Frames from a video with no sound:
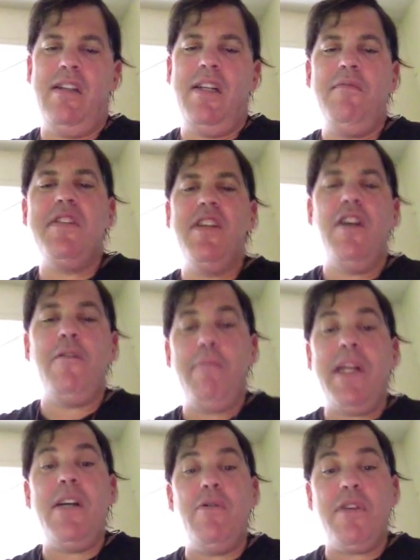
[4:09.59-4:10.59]
he was going to
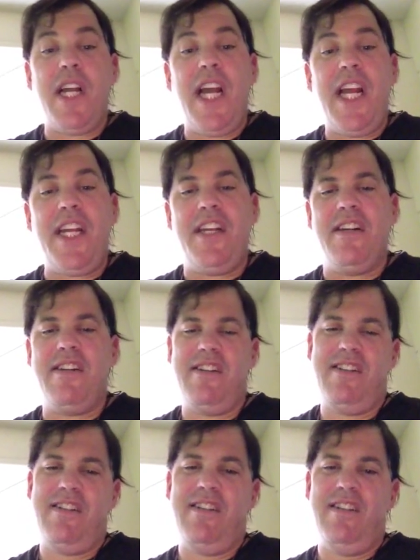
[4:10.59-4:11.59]
be okay.
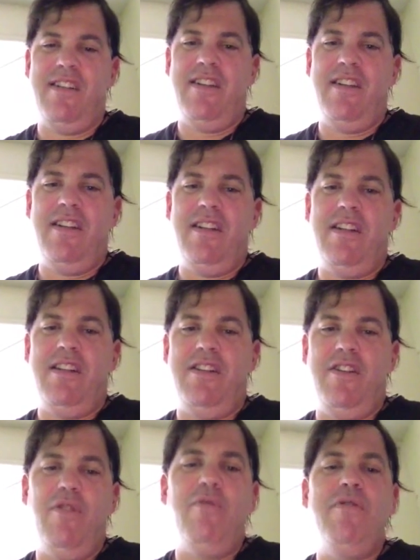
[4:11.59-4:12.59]

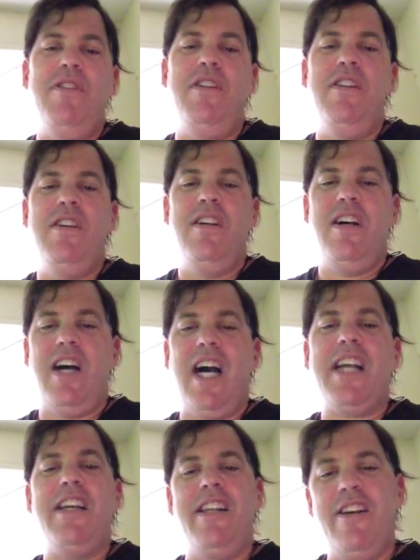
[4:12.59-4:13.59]
Knowing I
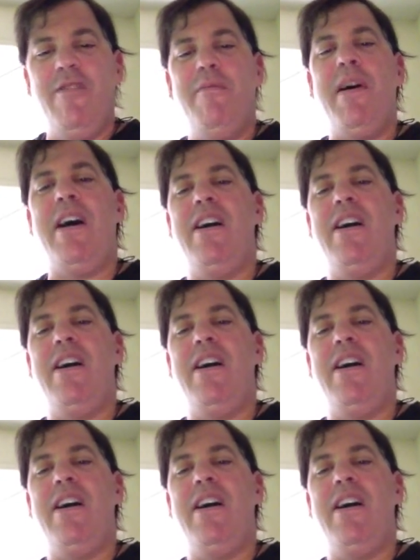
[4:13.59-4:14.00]
could hold